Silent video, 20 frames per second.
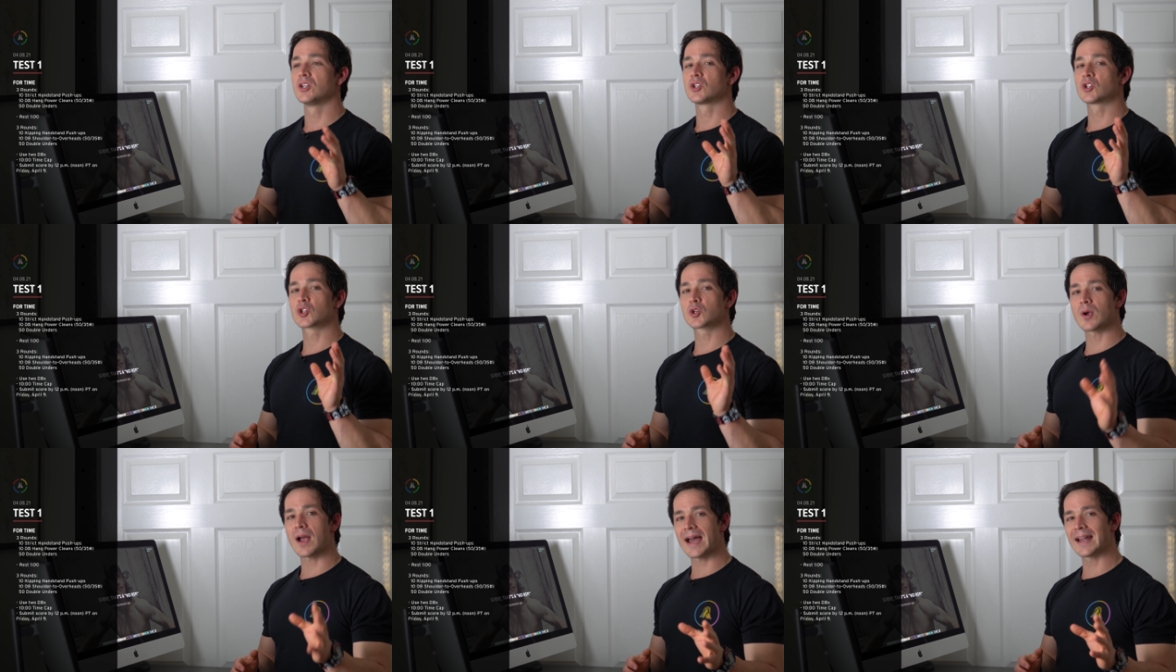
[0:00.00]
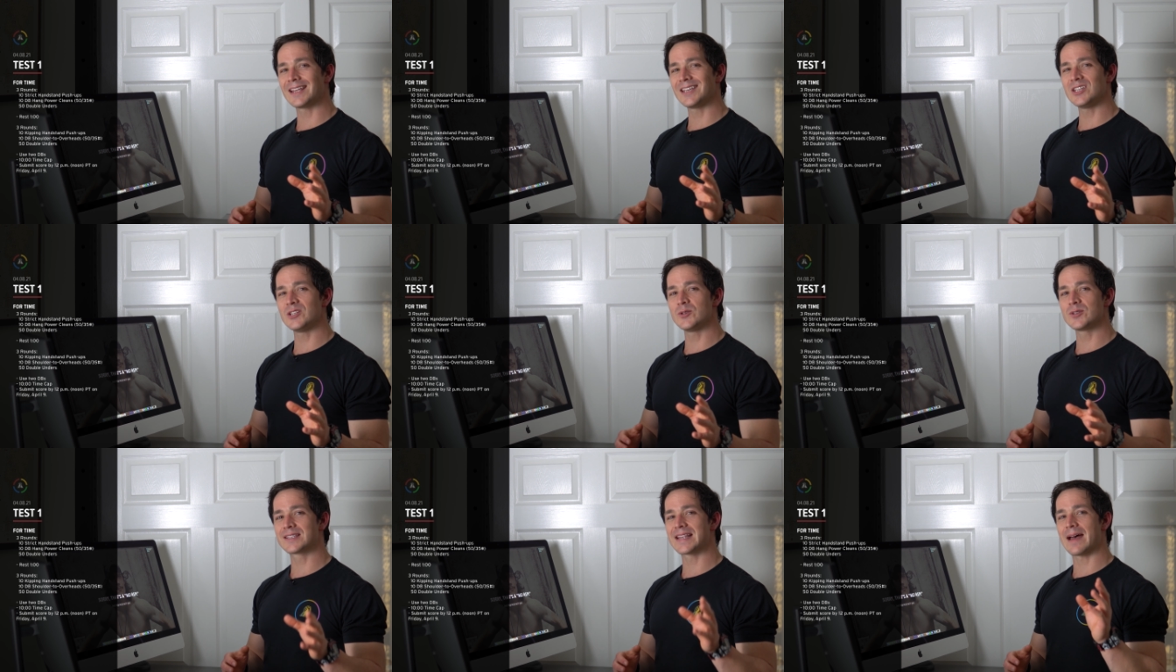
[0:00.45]
Try to
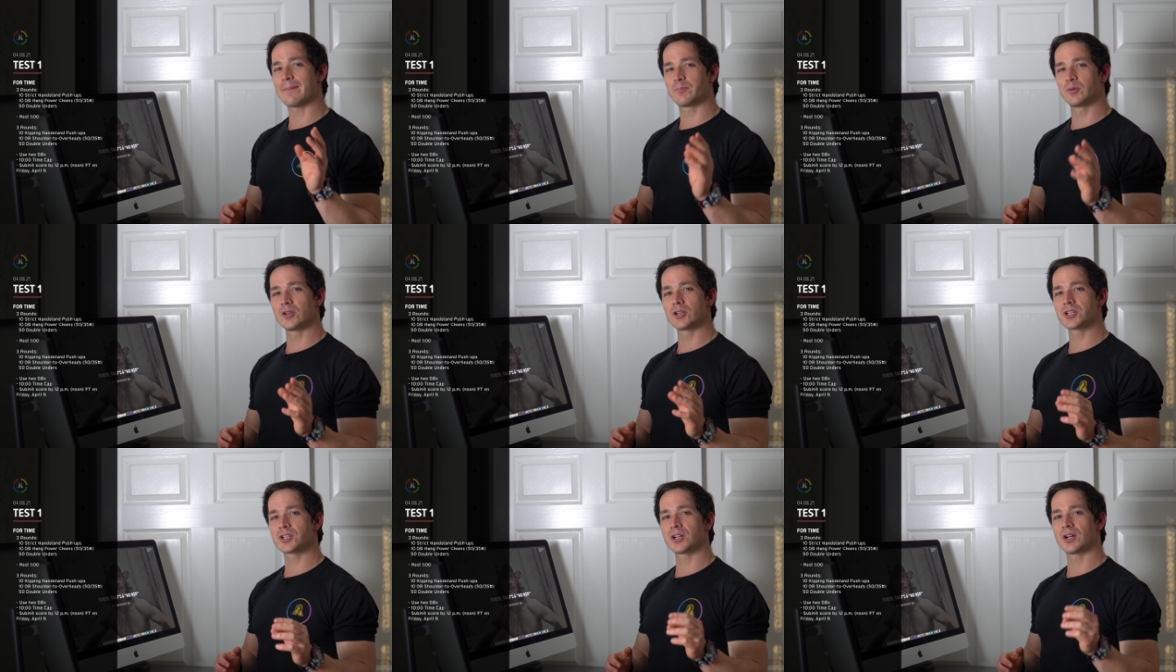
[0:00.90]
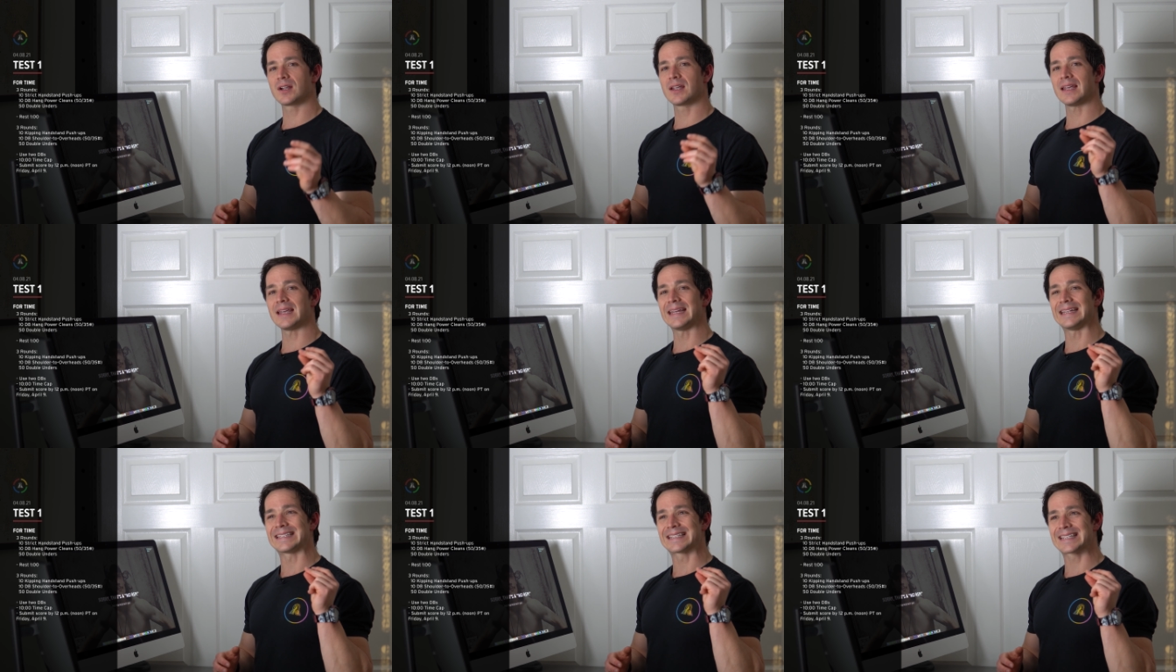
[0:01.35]
use that push jerk
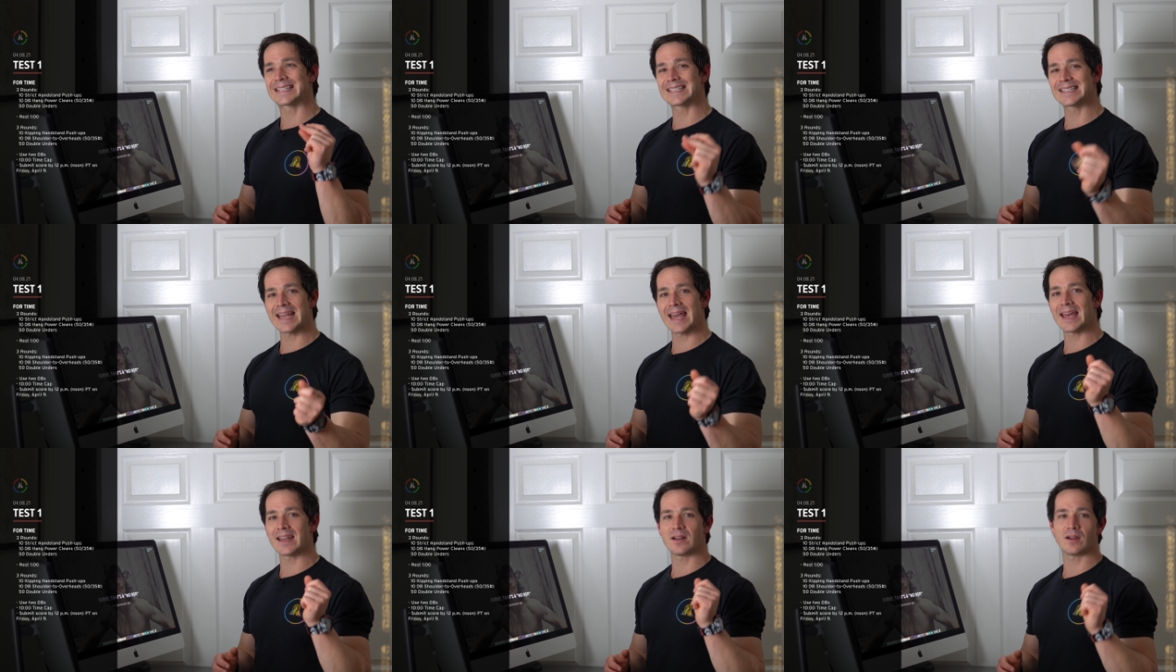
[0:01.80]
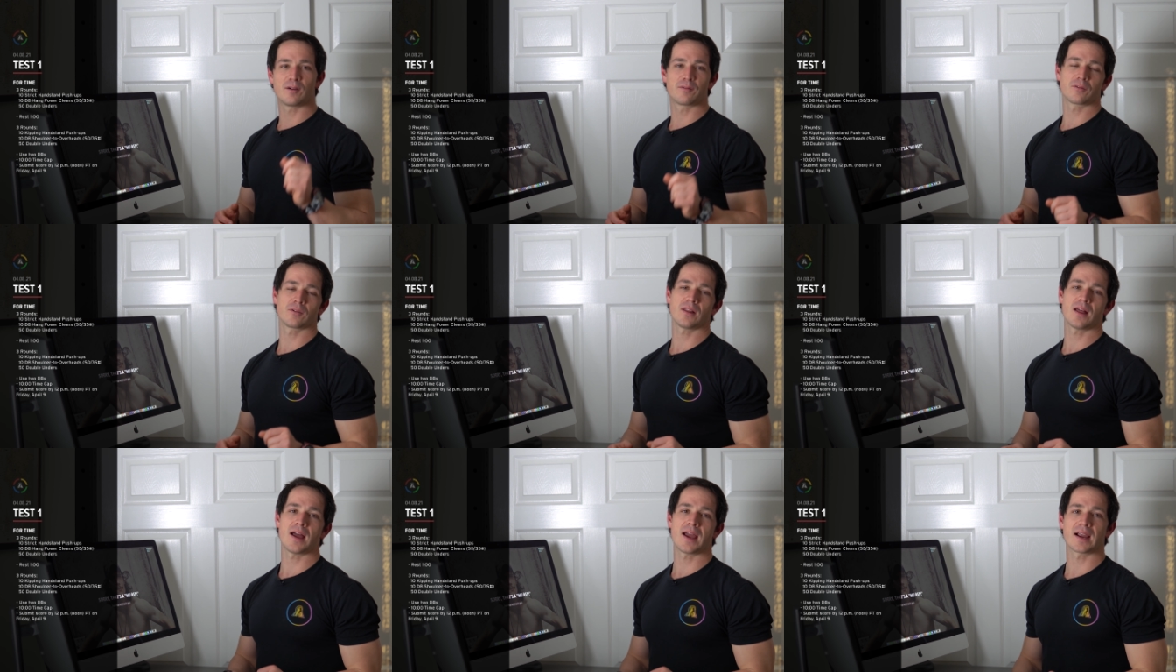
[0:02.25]
instead of
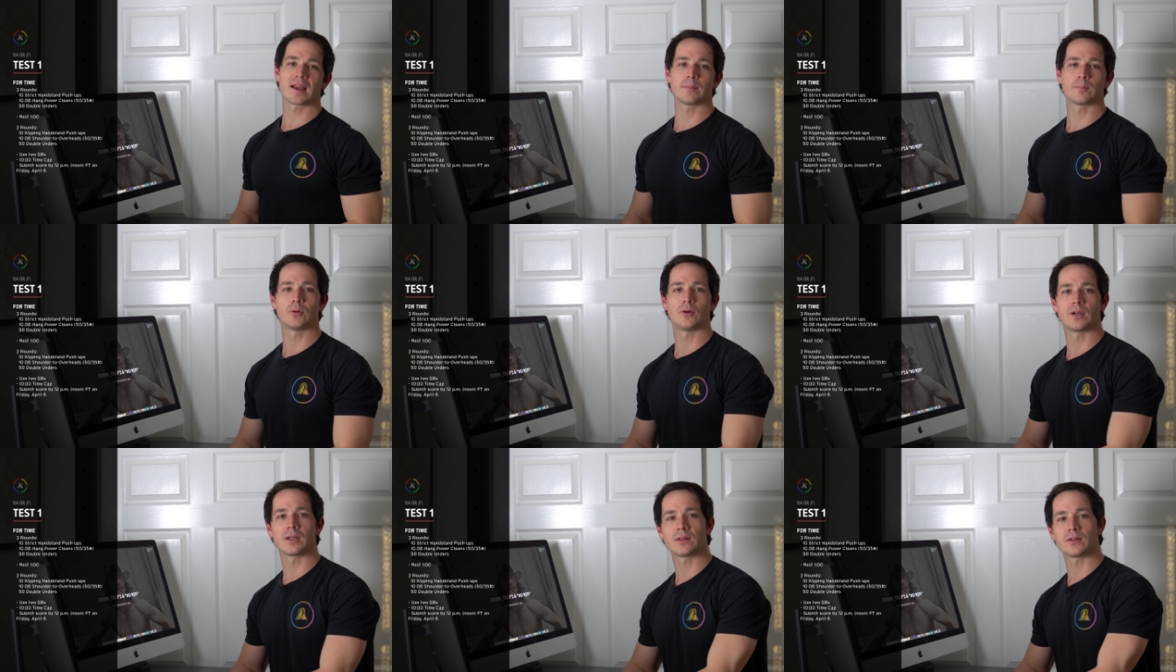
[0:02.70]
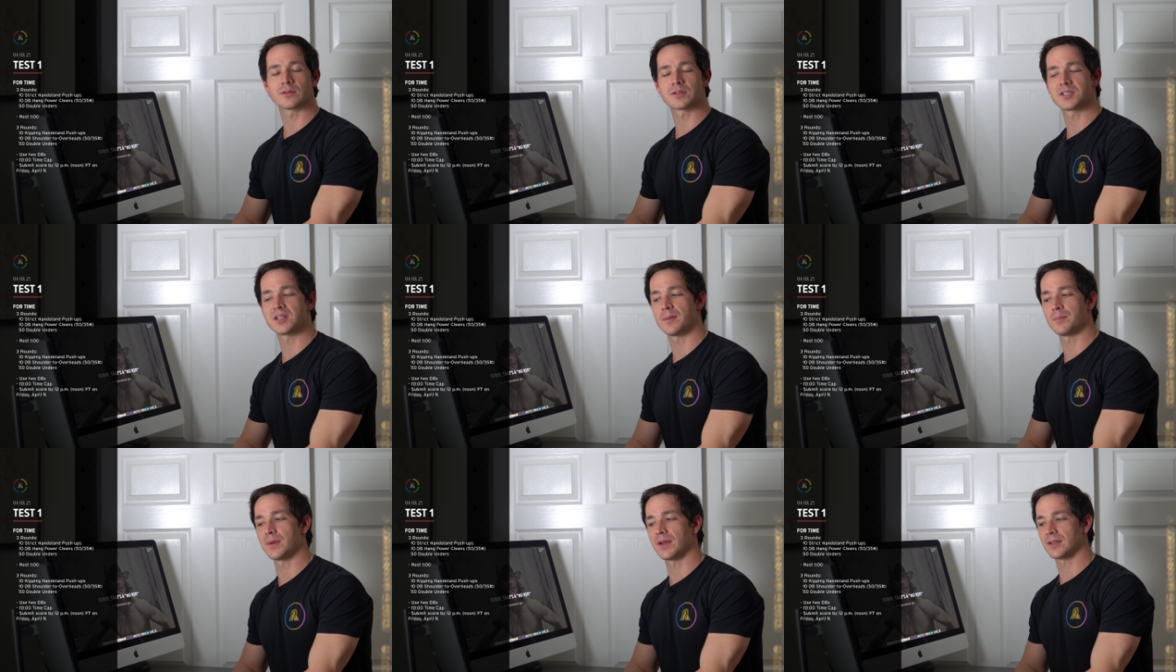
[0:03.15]
relying on putting those
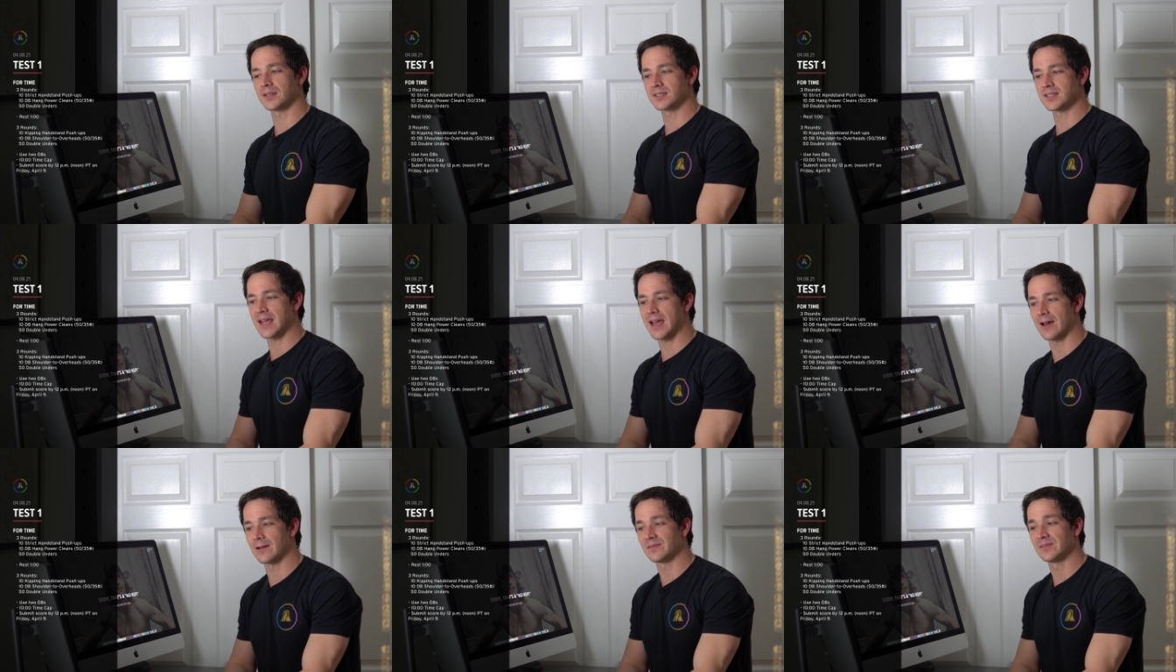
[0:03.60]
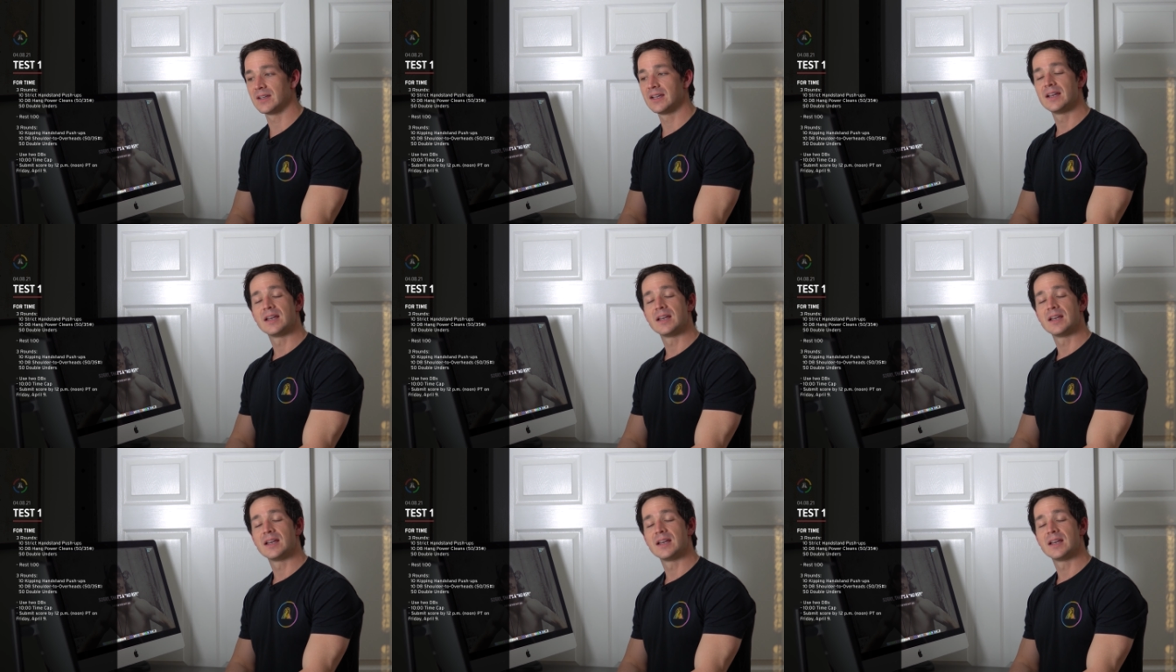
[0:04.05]
dumbbells down.